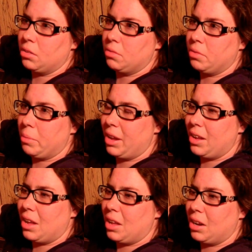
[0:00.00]
For me,
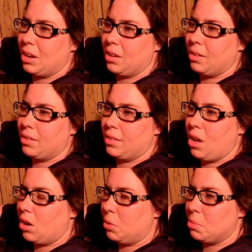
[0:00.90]
it is
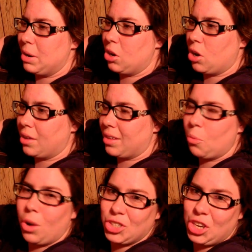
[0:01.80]
cuddling with my dogs
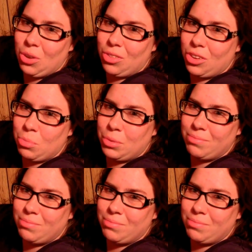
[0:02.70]
and watching YouTube.